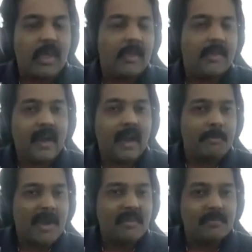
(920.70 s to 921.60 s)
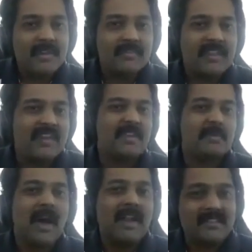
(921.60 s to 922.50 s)
And apart from that, there are
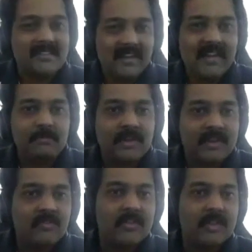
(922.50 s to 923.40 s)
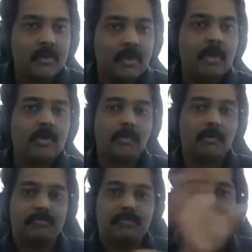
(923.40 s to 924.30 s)
some additional libraries which are not
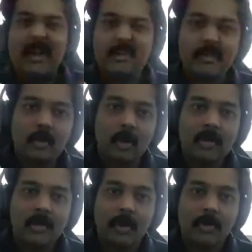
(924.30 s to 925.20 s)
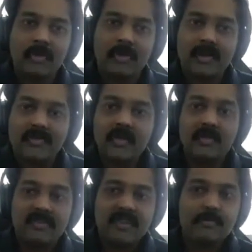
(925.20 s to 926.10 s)
part of the core repositories,
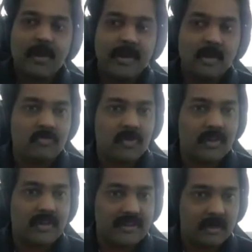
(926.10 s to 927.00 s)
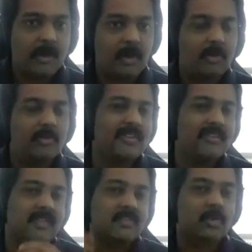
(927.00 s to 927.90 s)
which are part of GitHub alone,
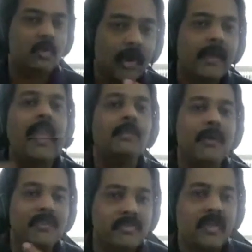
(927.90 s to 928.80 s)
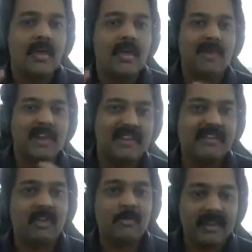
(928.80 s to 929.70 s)
just to help us build a
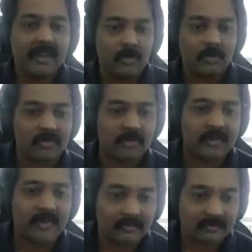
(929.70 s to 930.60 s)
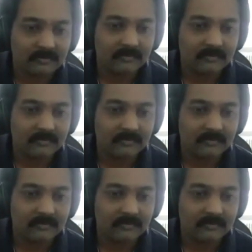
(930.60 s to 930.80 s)
developer ecosystem there.